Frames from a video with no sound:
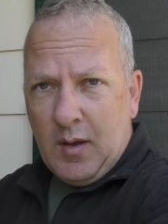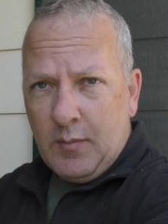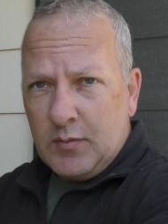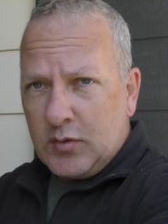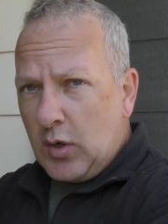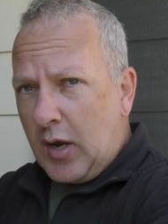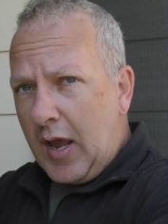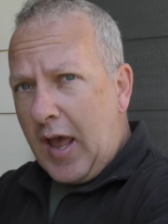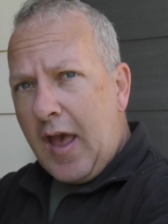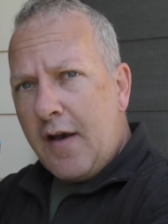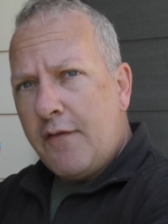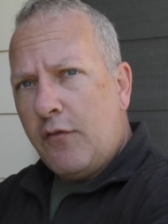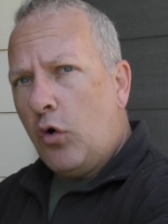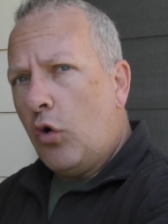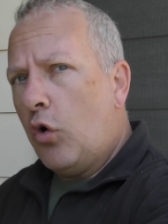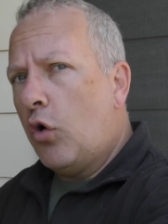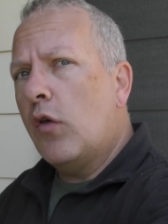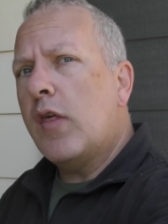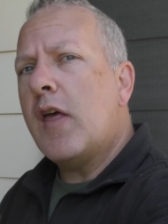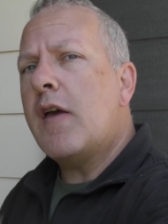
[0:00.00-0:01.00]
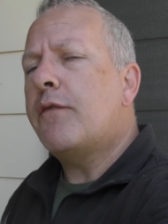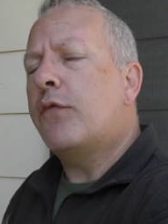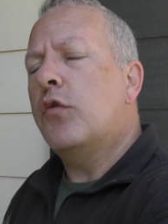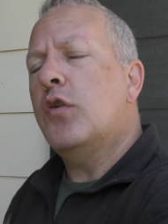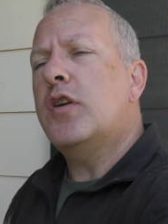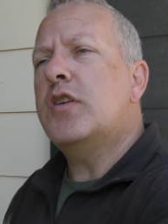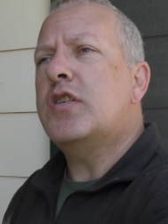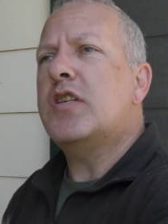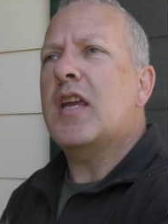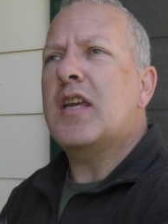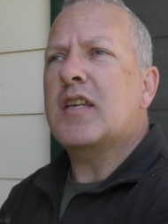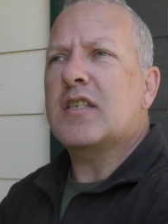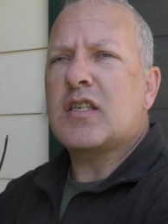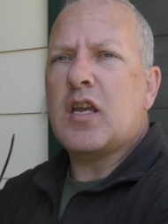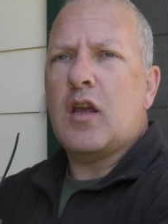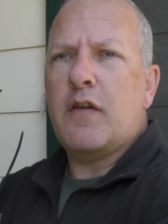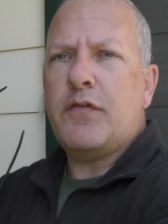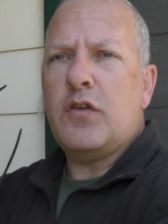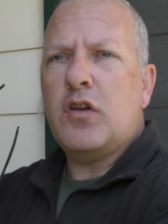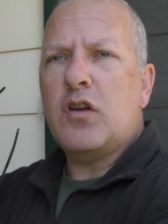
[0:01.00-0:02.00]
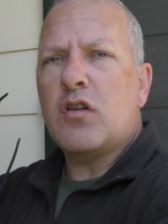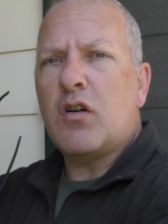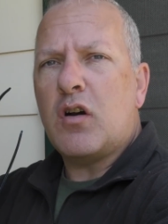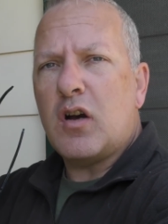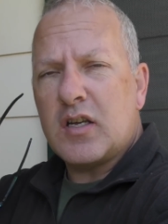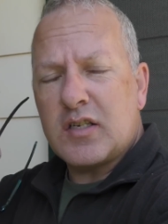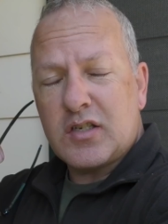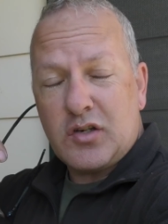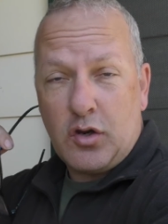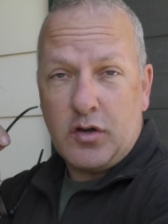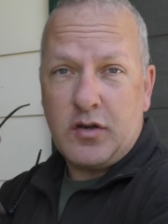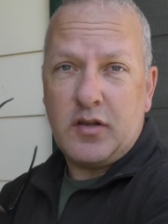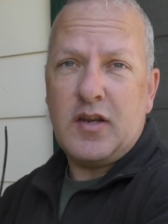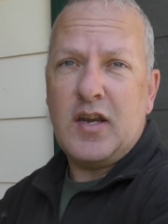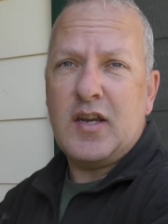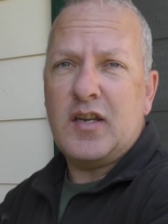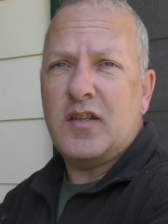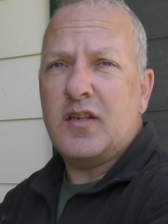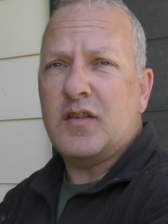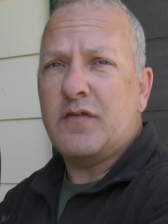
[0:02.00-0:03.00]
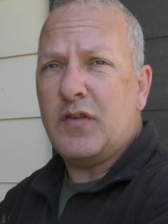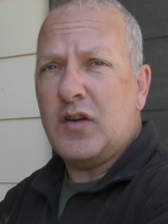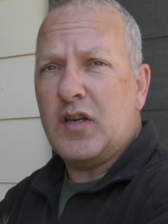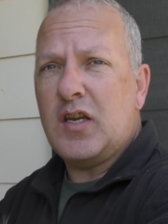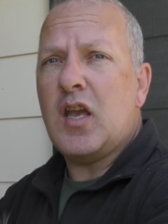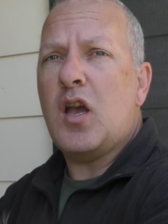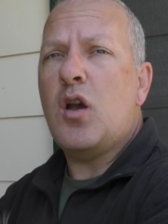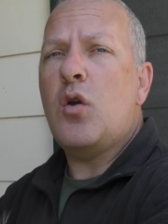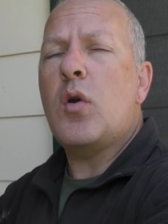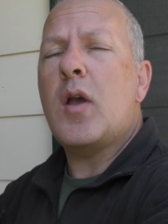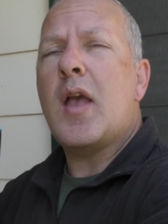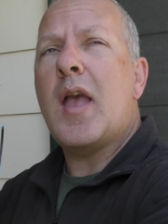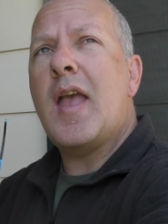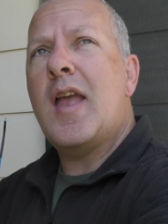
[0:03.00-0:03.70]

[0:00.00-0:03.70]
So I have all that footage there. So if you guys got to the end of this video